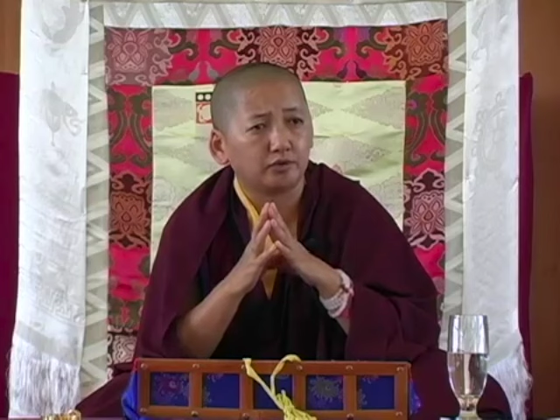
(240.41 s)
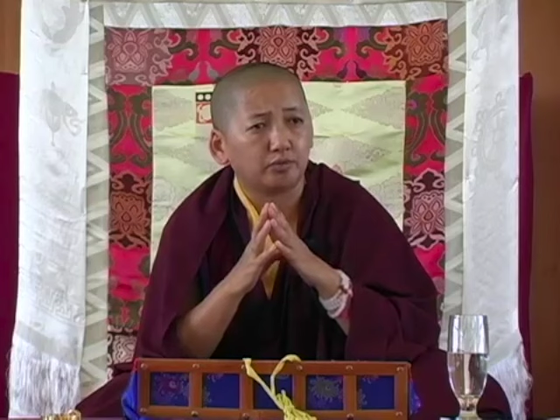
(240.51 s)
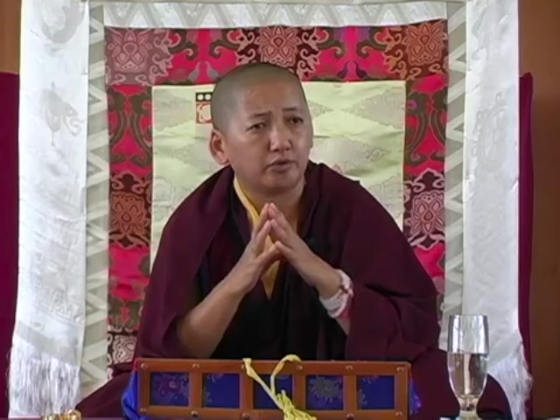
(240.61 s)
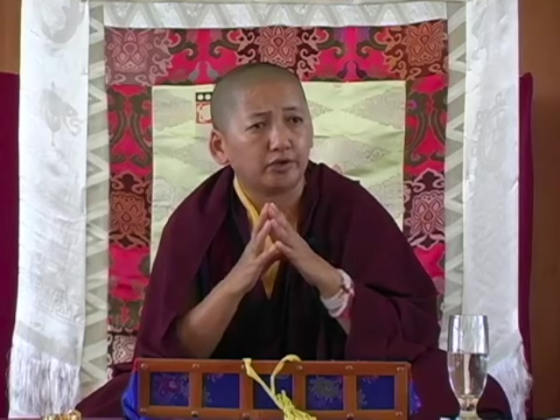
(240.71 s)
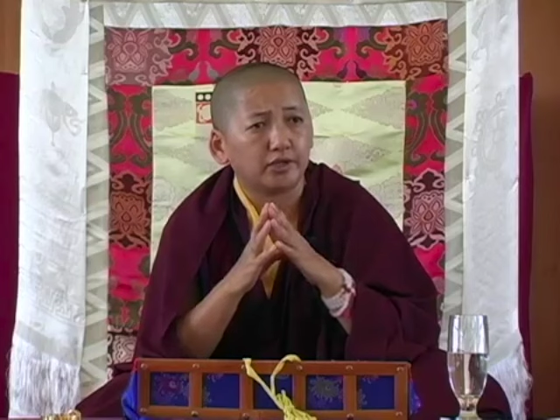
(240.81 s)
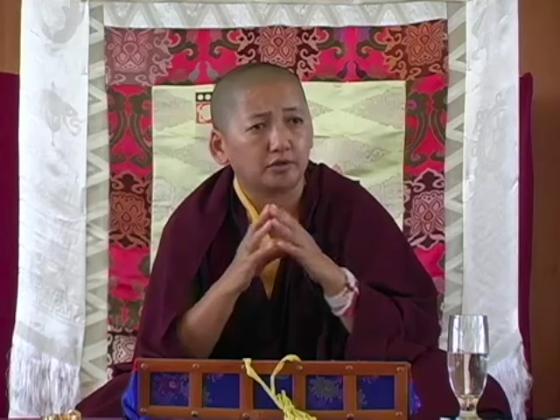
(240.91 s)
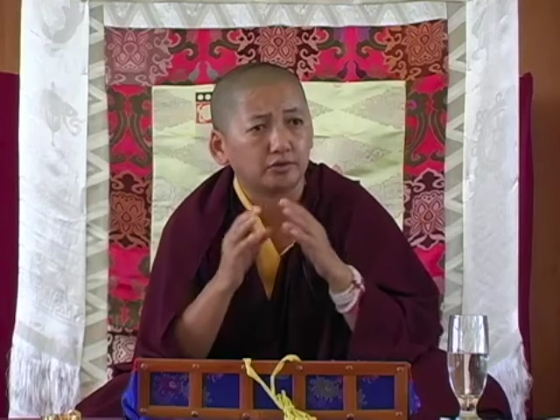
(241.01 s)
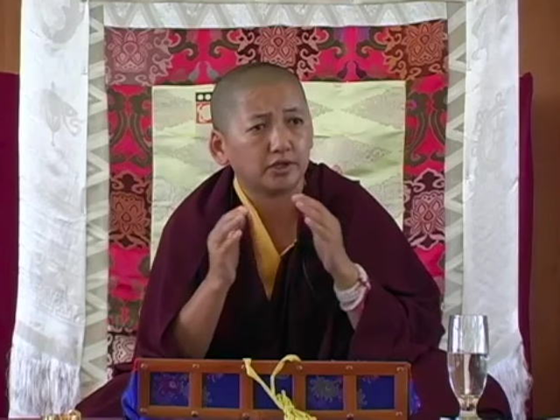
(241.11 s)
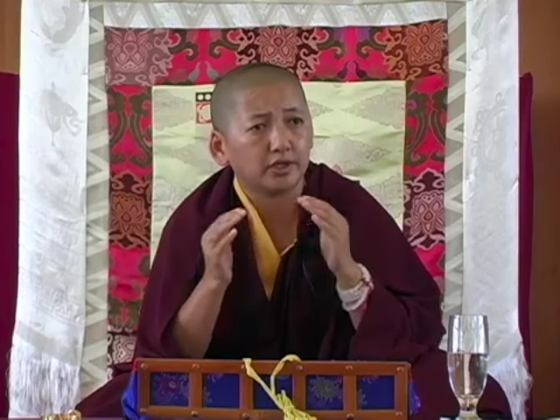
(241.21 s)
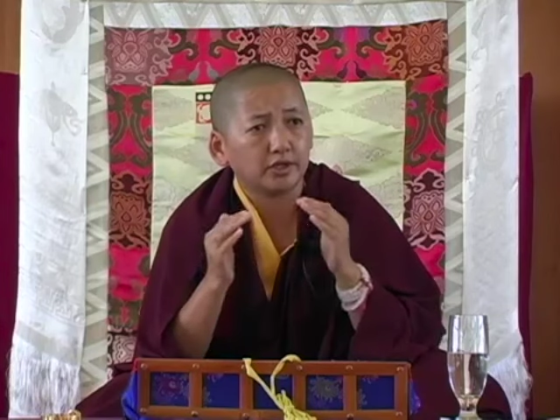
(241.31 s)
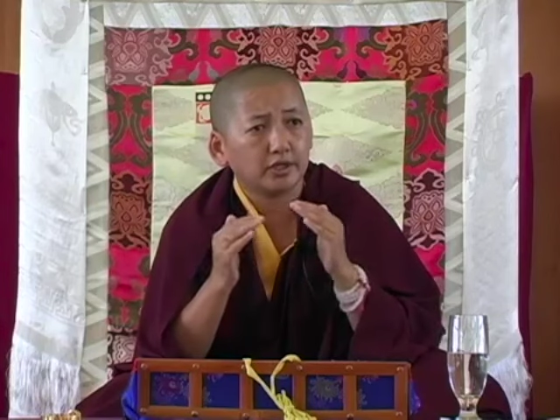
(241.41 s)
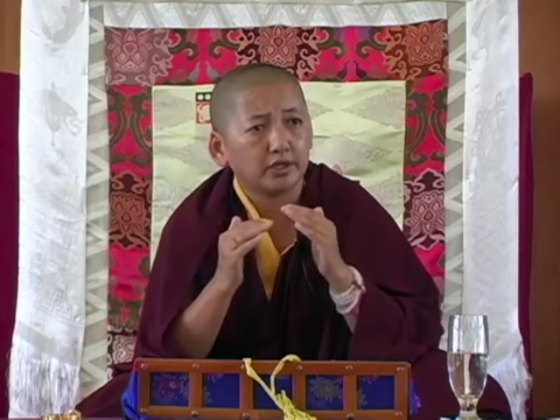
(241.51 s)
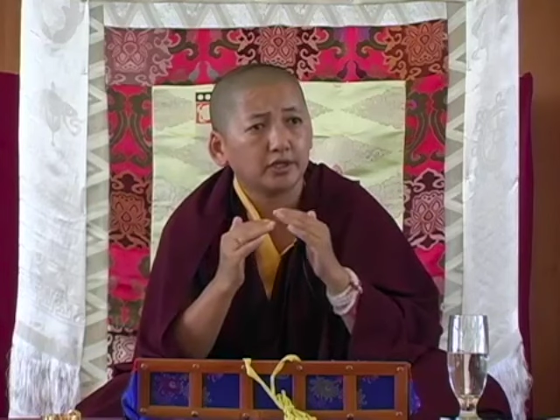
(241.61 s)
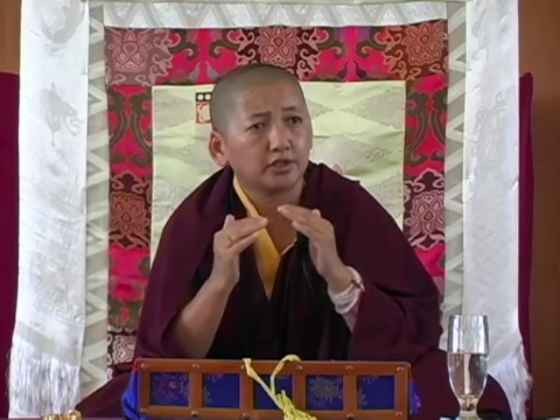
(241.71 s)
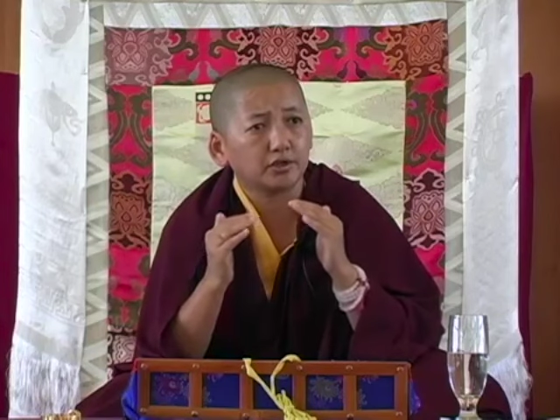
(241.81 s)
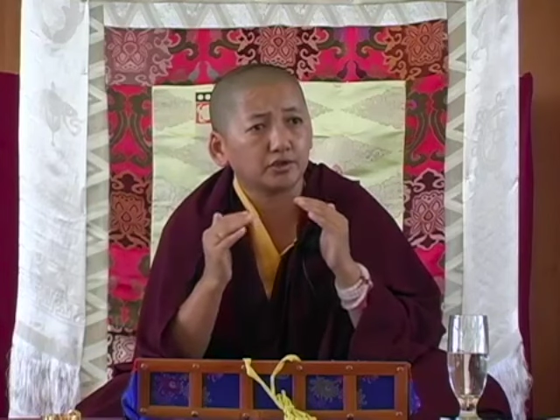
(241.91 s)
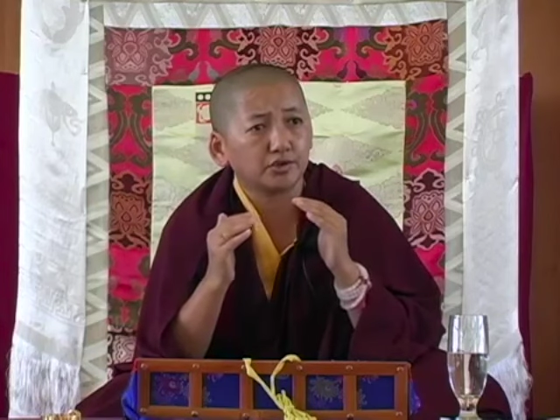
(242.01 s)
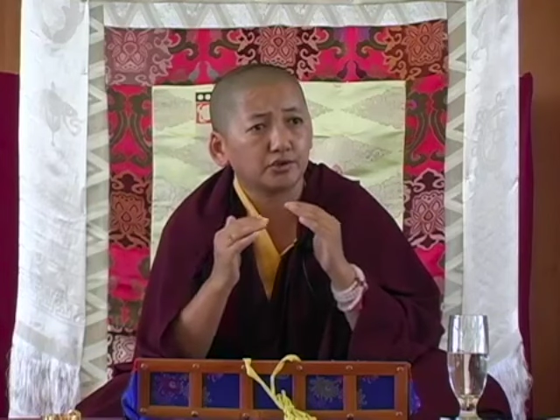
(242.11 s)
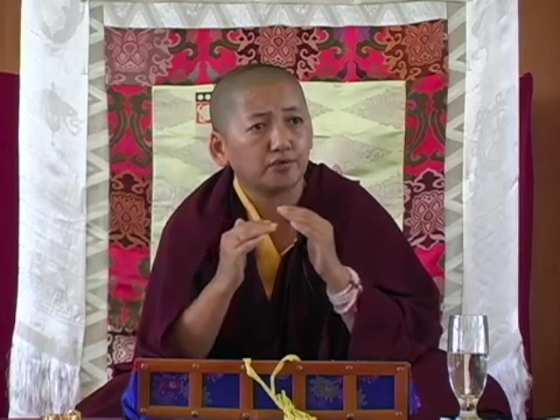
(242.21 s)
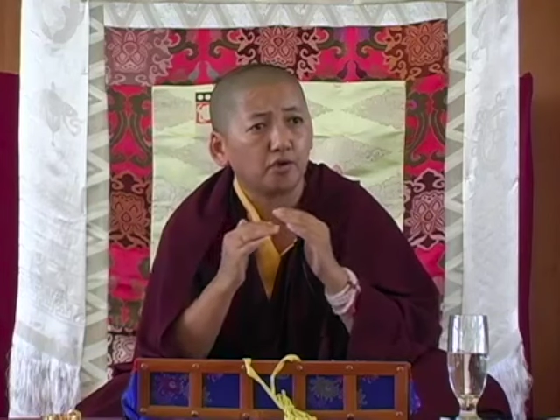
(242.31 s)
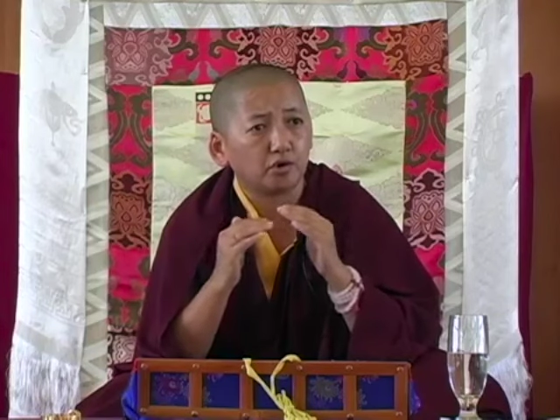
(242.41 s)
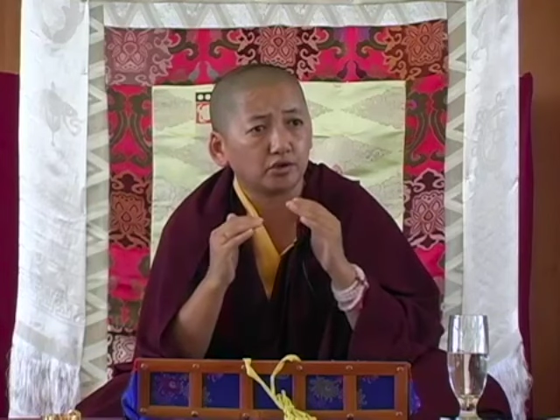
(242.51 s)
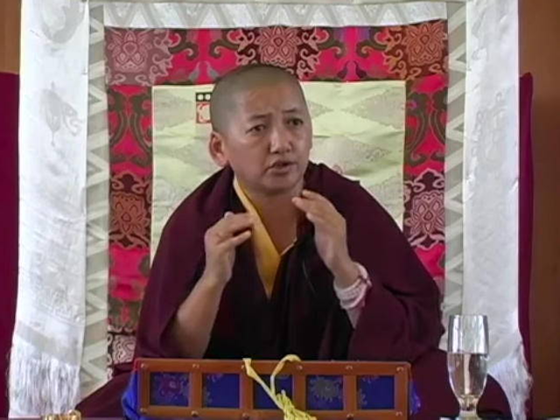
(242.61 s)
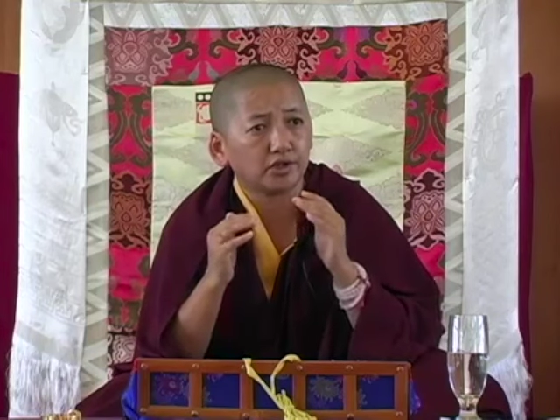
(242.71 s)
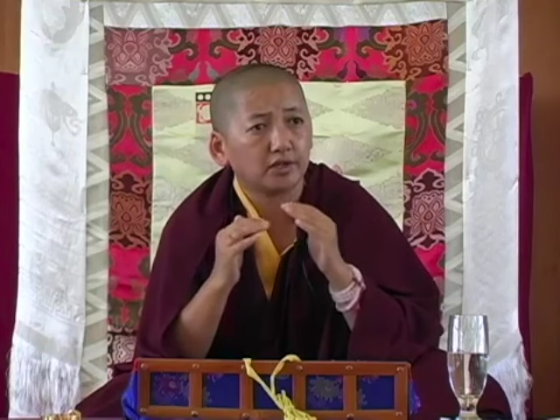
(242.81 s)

to point out each other's faults